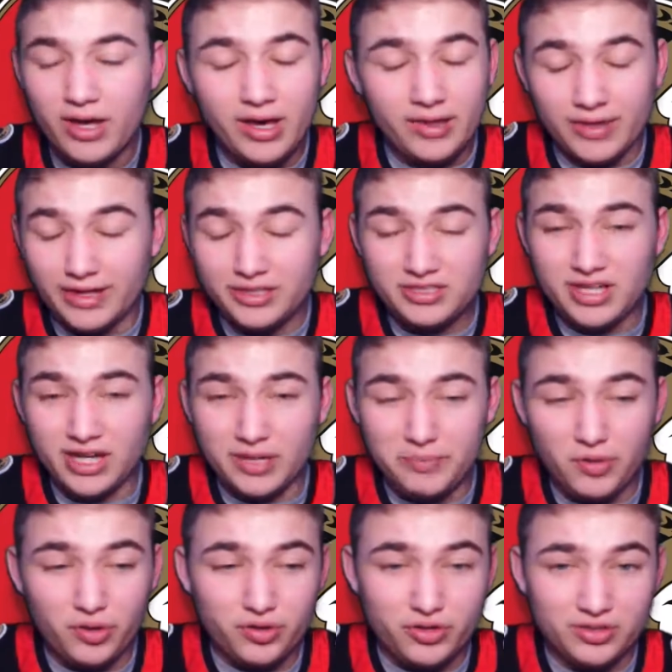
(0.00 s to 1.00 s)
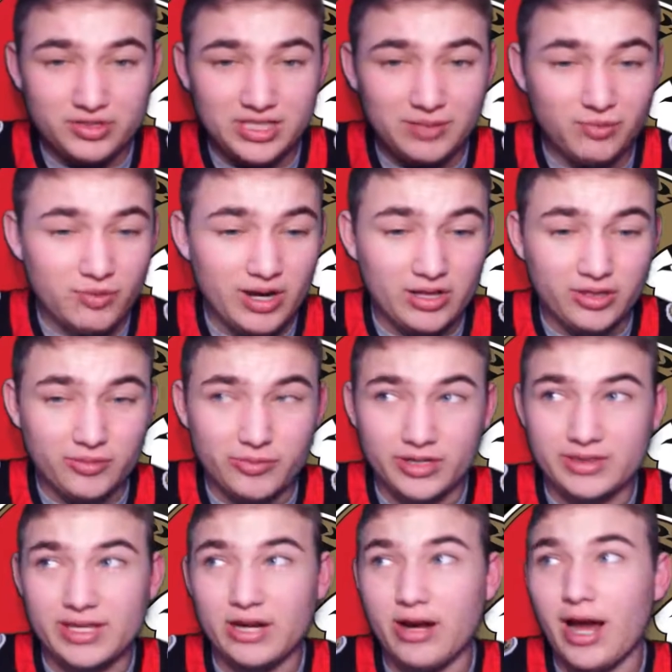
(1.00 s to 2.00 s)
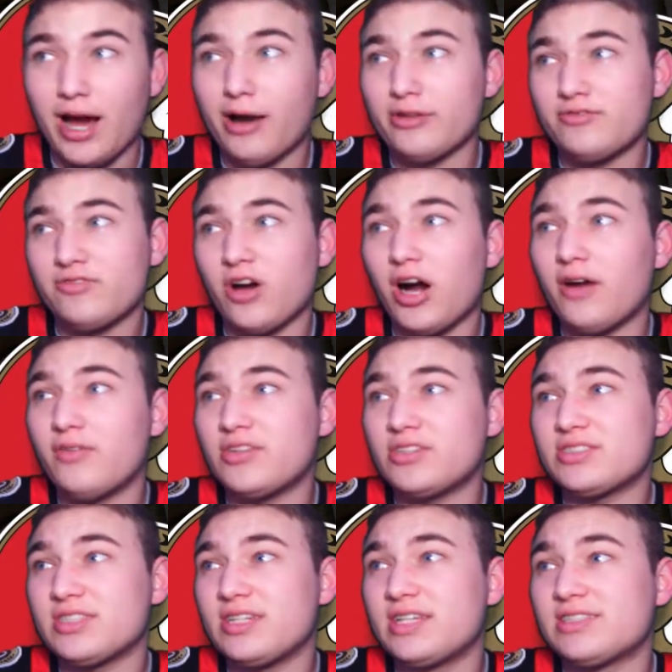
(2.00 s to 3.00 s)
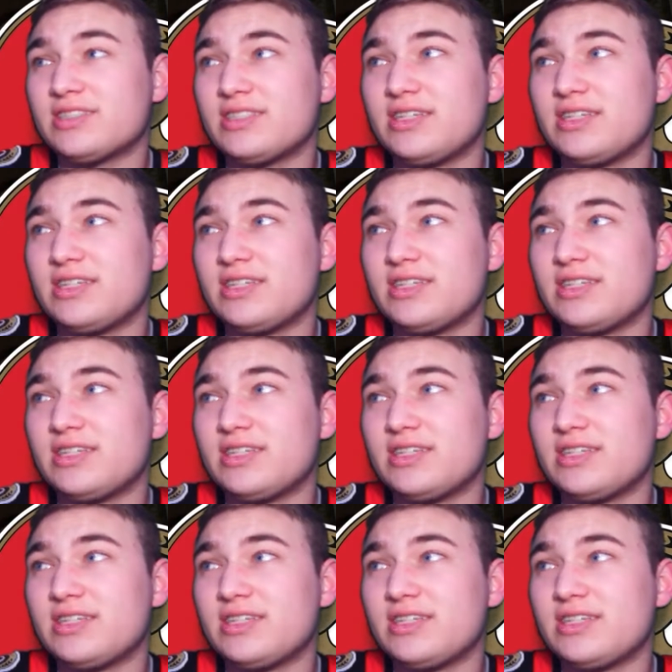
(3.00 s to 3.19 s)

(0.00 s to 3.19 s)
they just got to build a good team around them right there. Obviously, it's